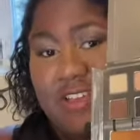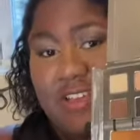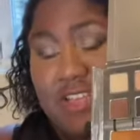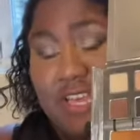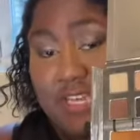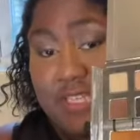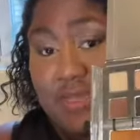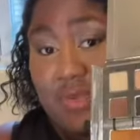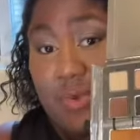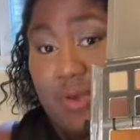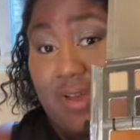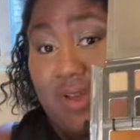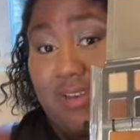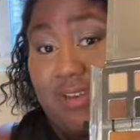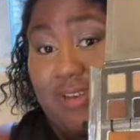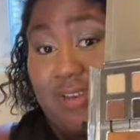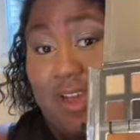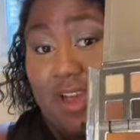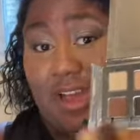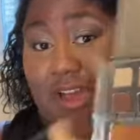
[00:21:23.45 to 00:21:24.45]
This
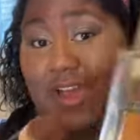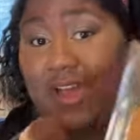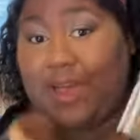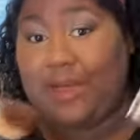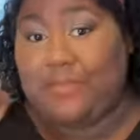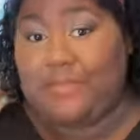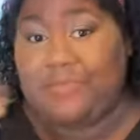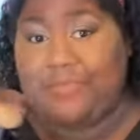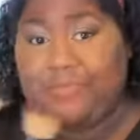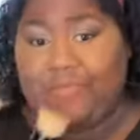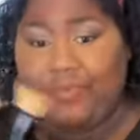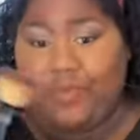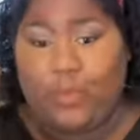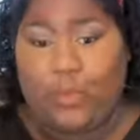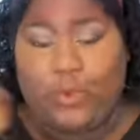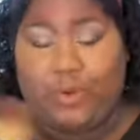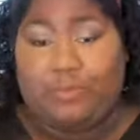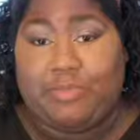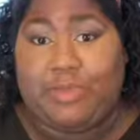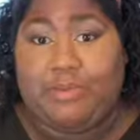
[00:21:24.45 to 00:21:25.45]
one
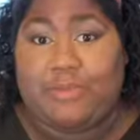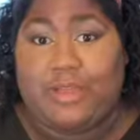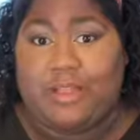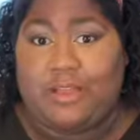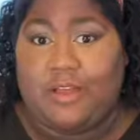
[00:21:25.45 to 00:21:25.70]
would be my